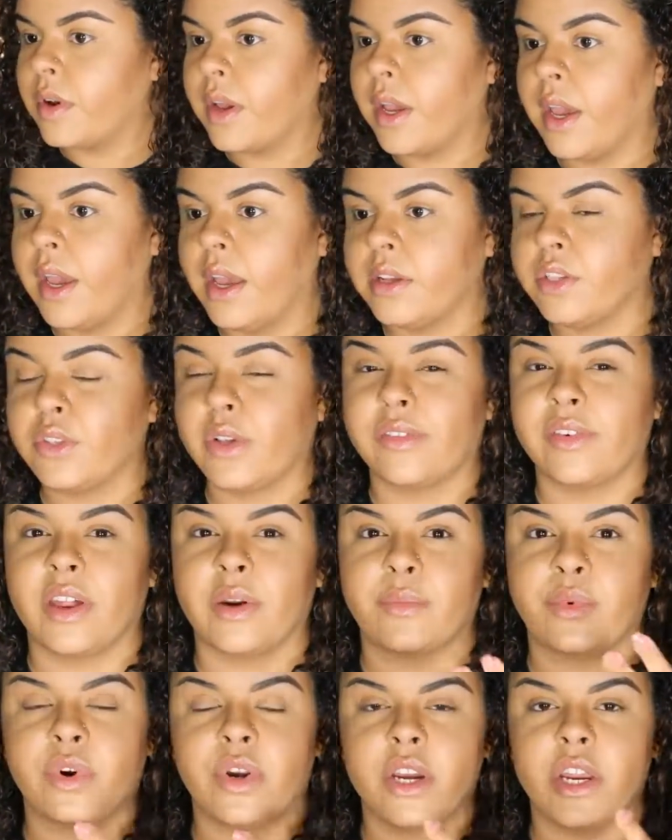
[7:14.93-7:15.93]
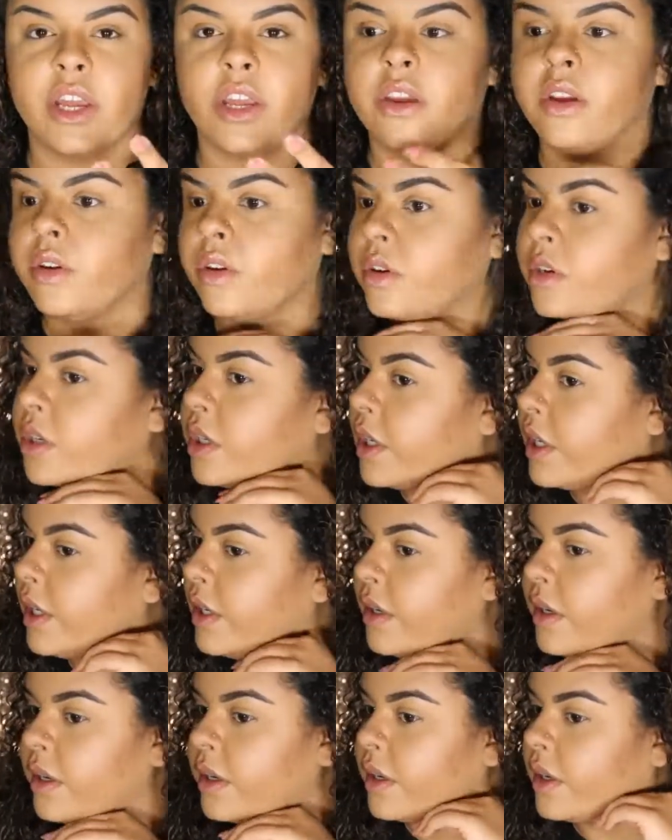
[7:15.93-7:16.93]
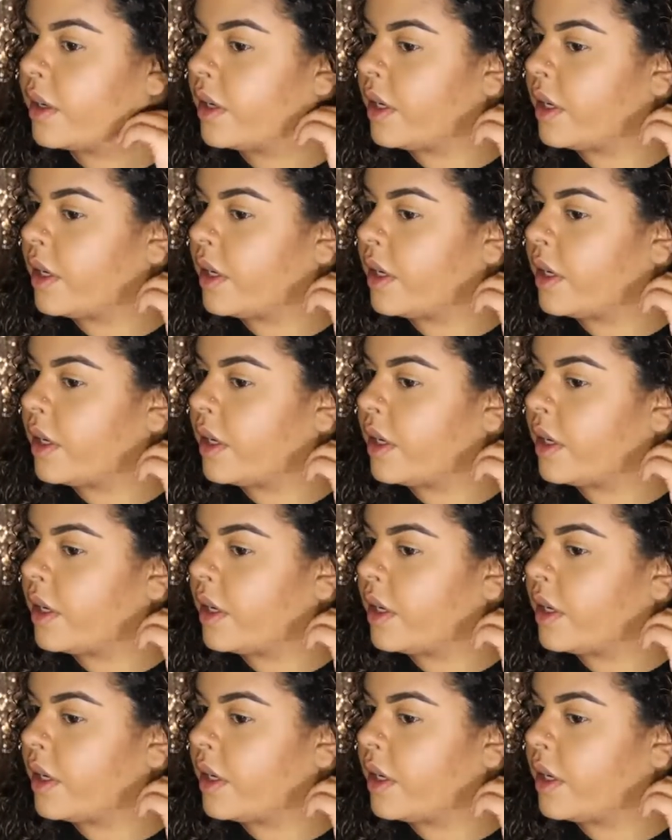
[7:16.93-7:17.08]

Okay, so I've got a pretty good